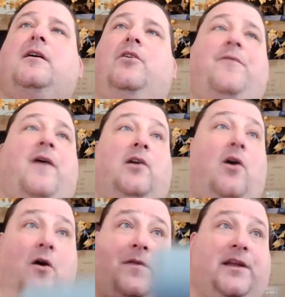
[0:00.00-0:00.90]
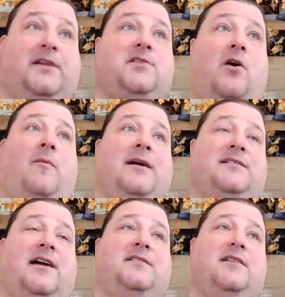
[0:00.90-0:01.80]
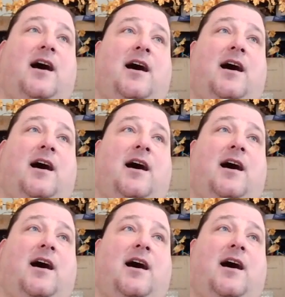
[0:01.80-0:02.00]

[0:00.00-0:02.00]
you'll find all the links to all my sites.